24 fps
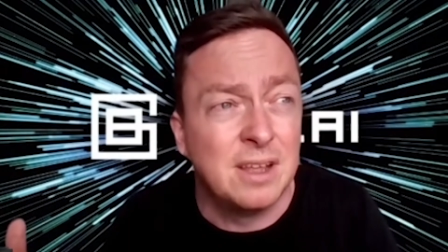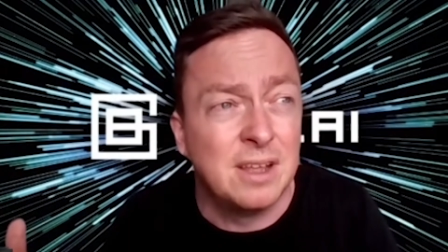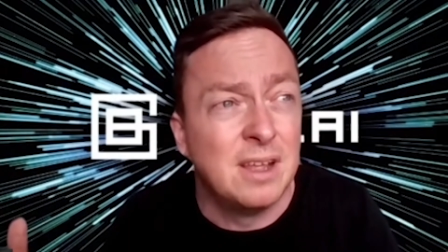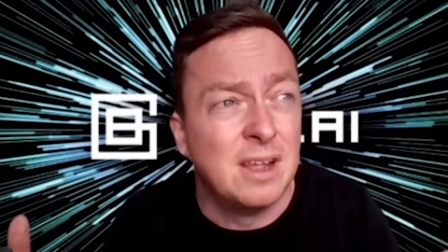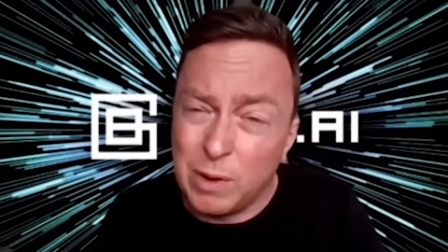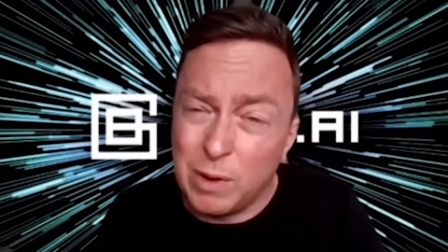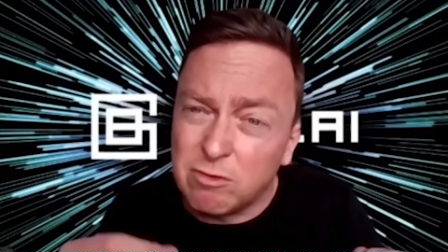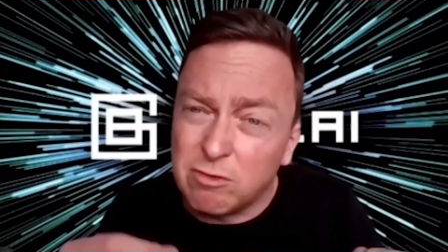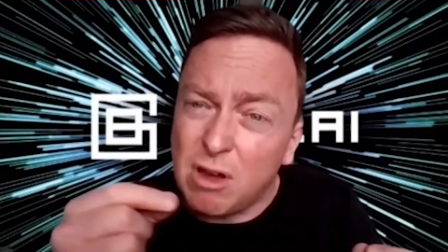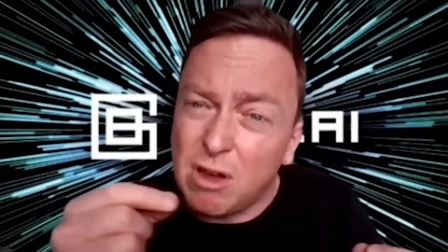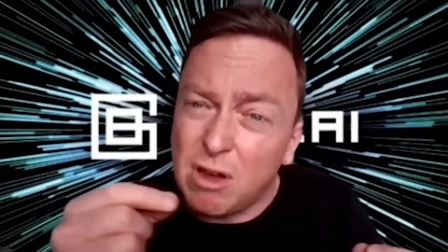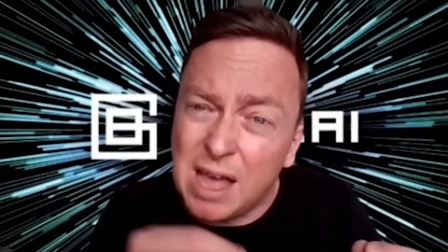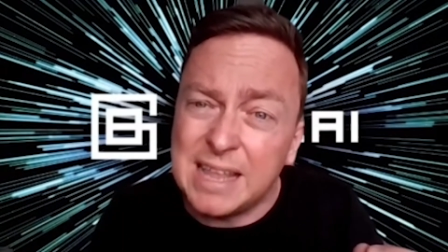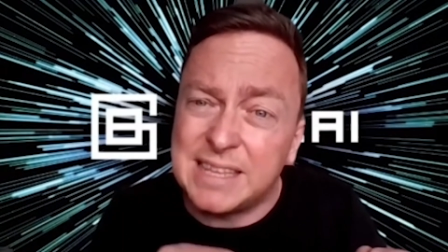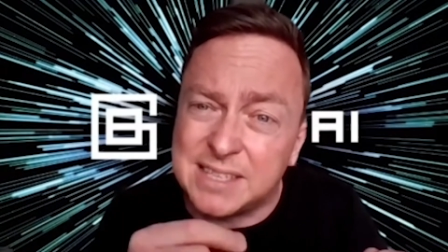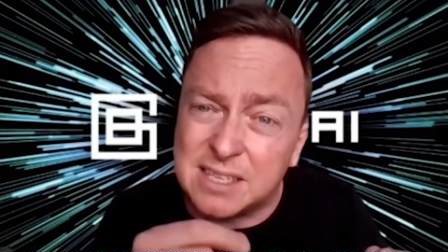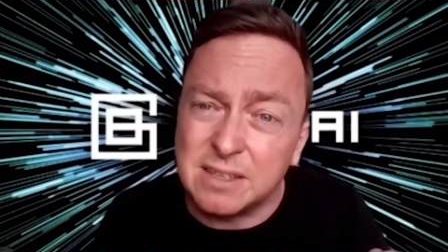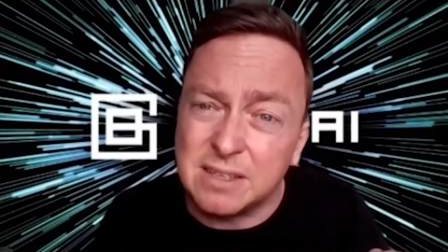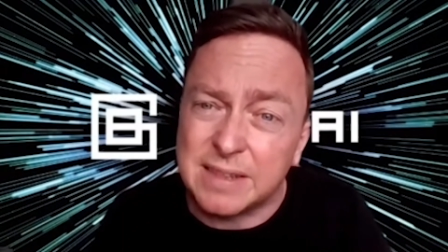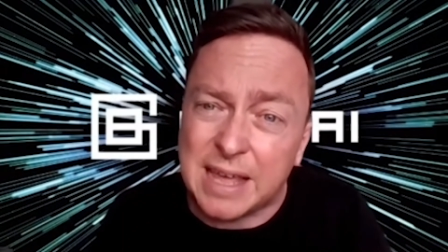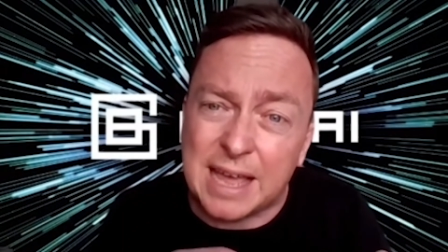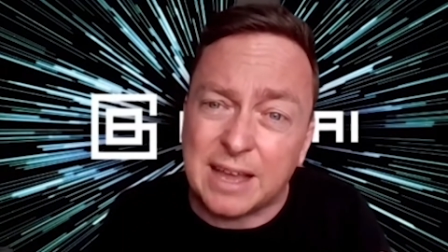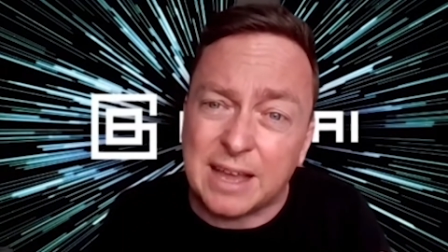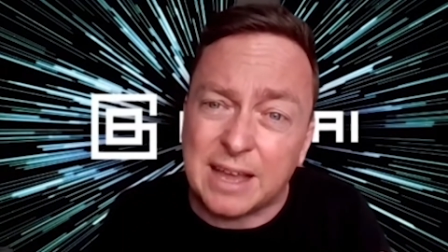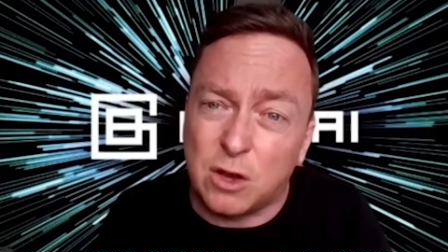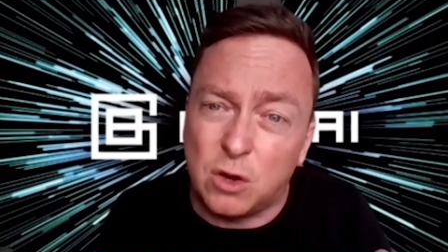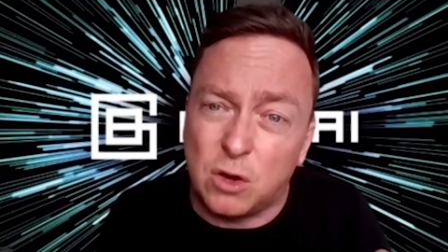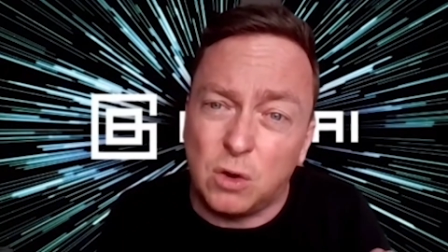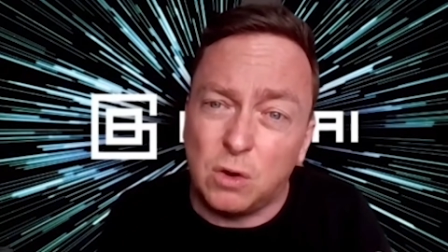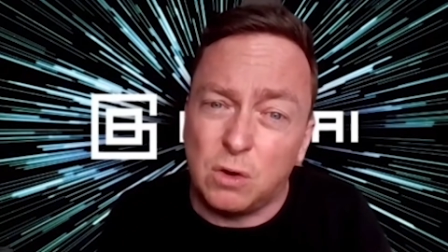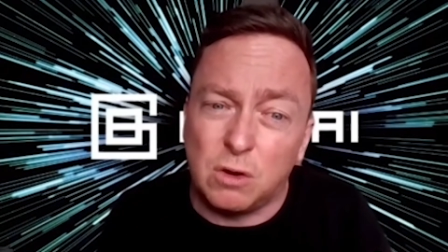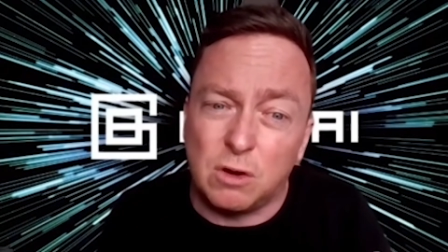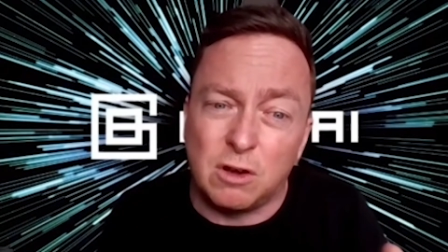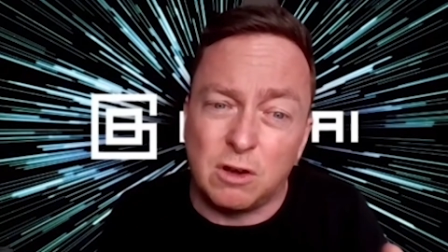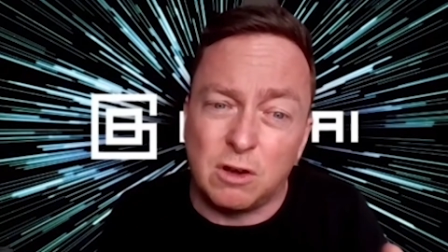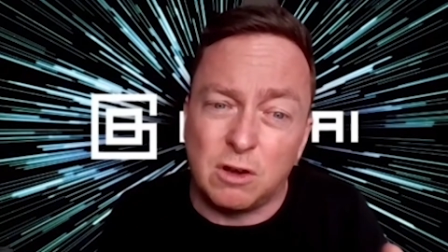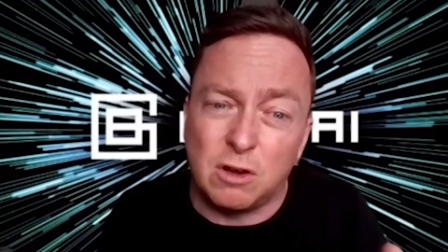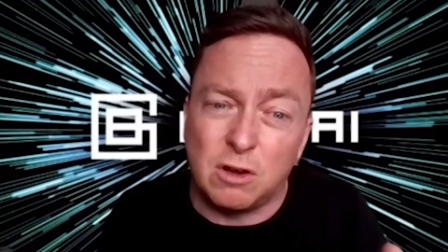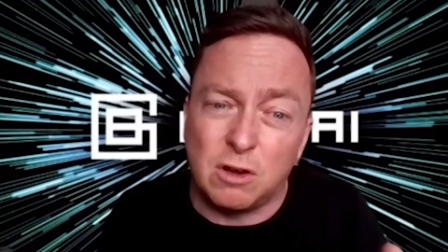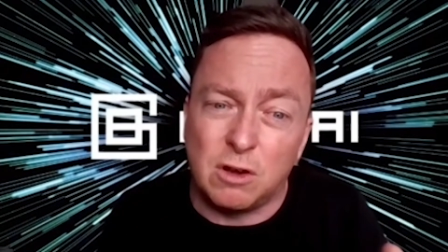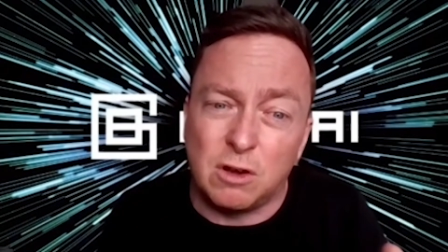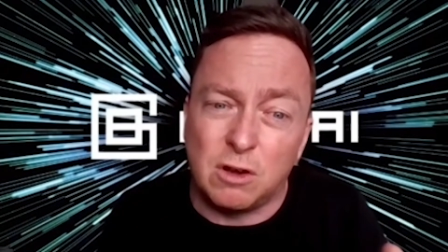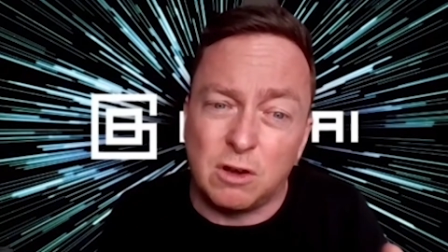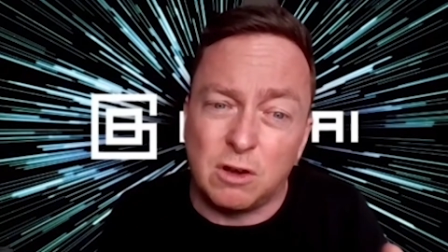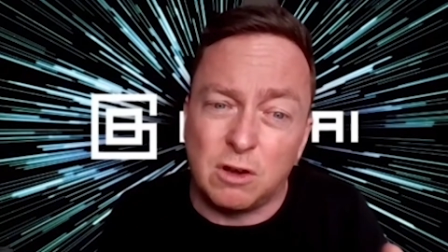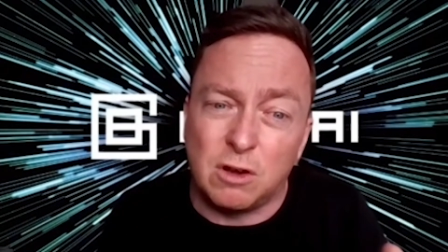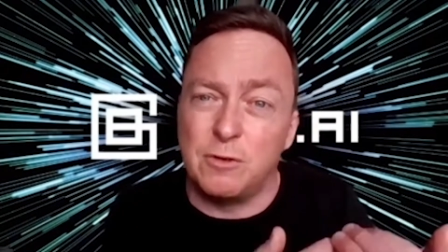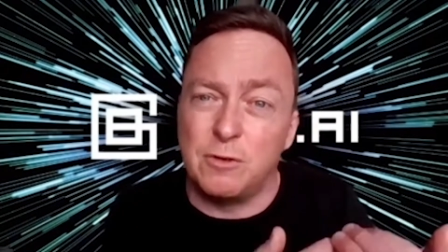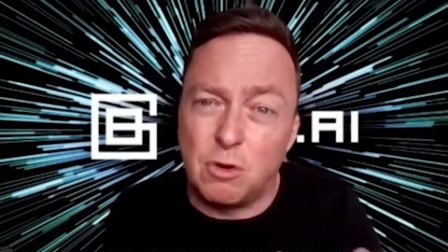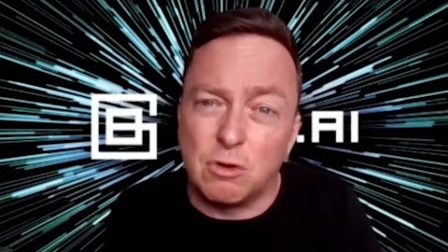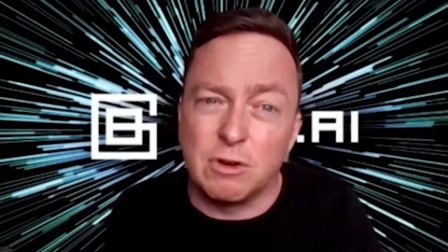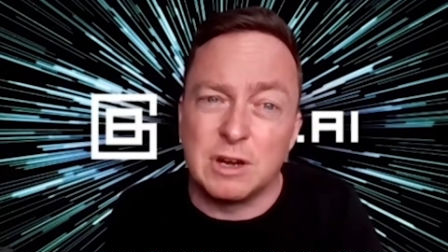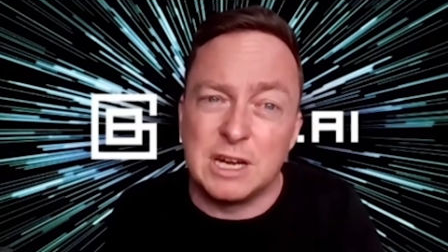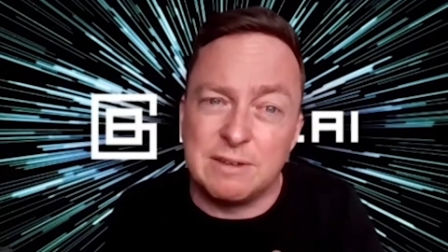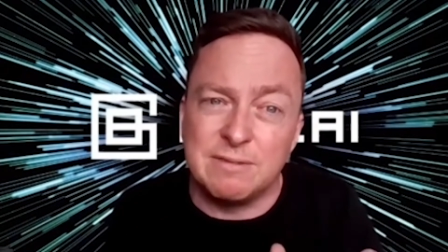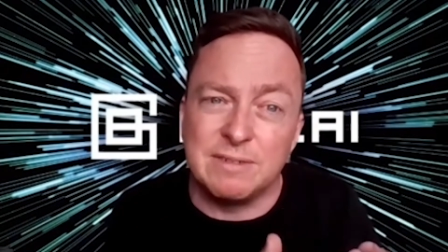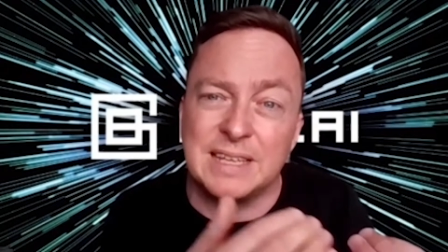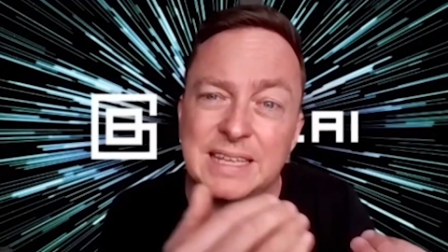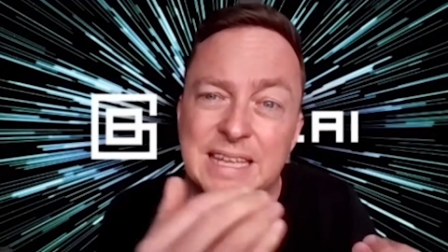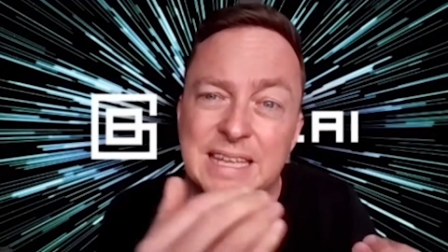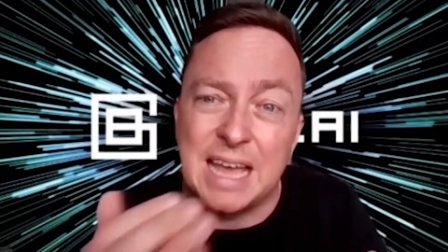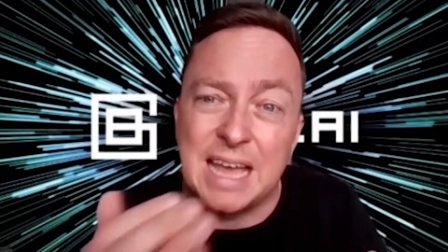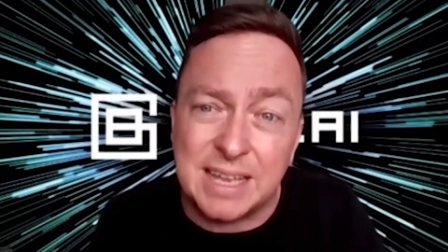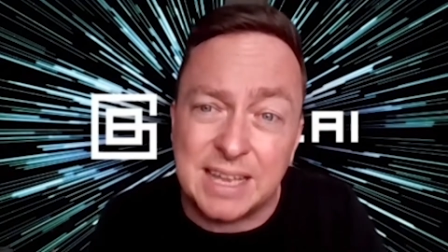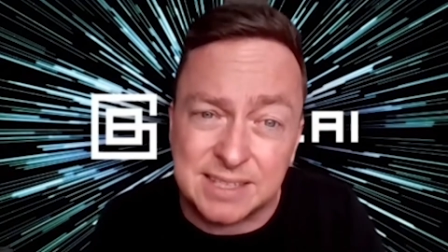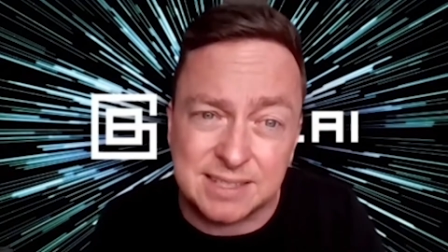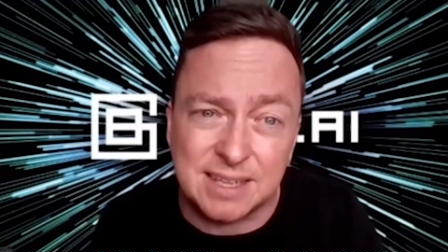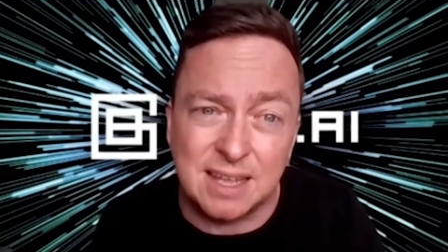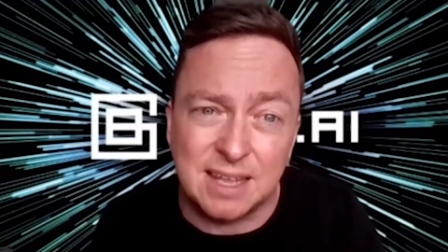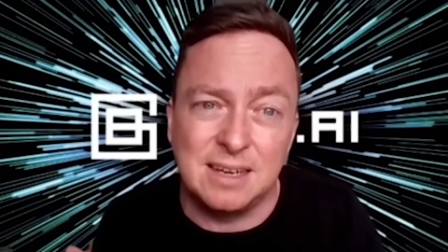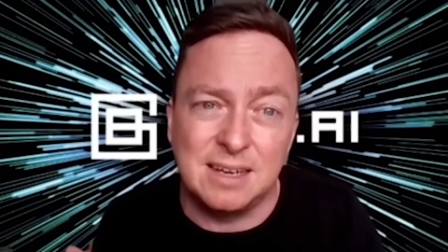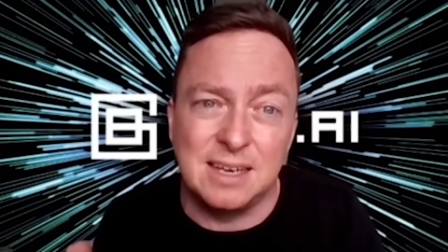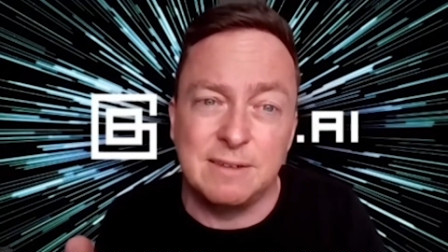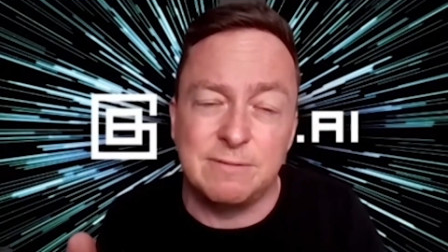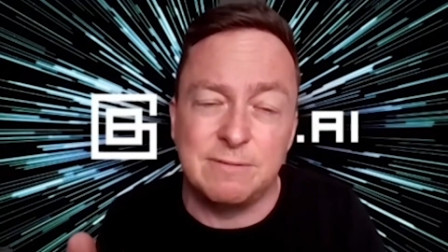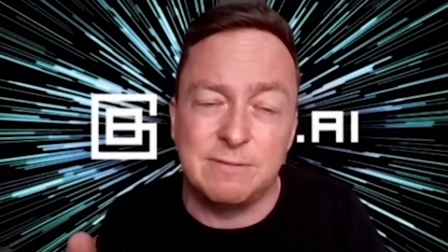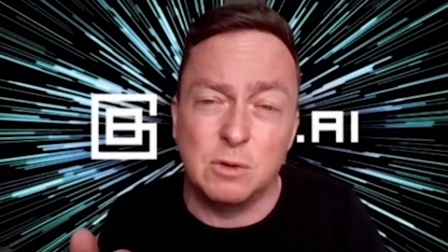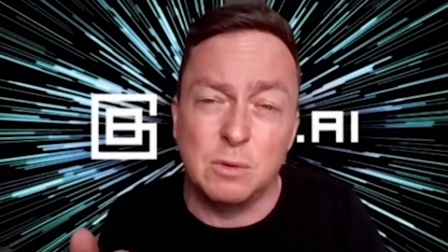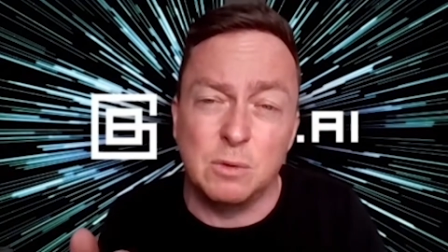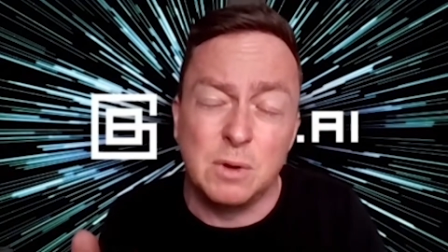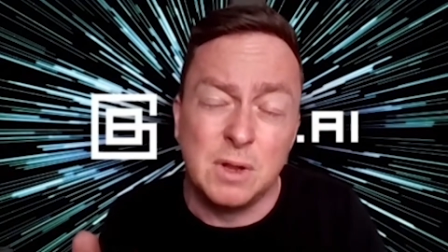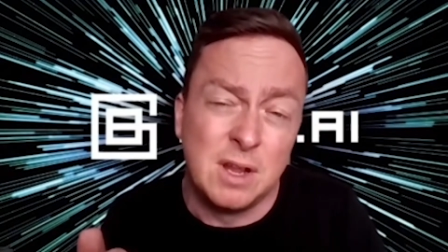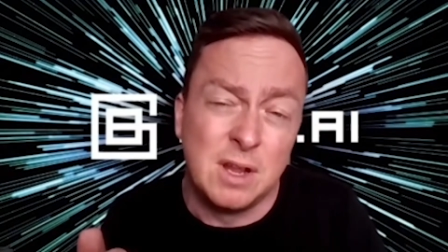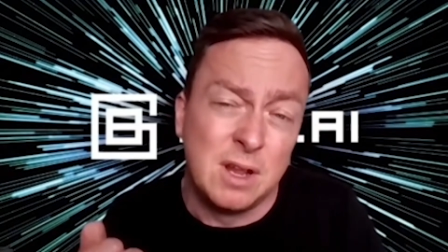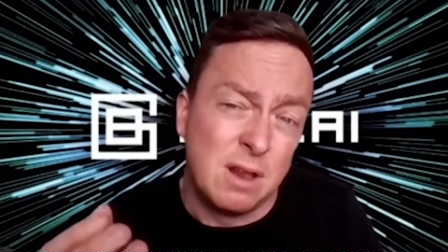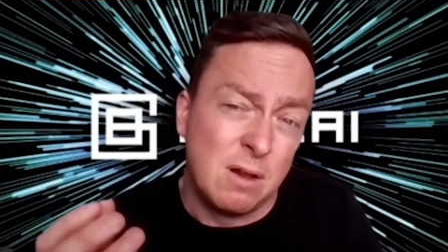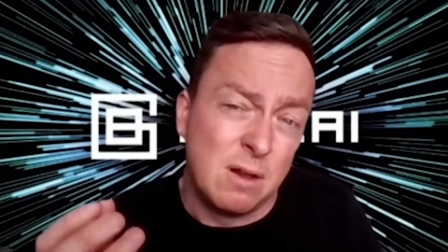we're right at that core before it even gets that level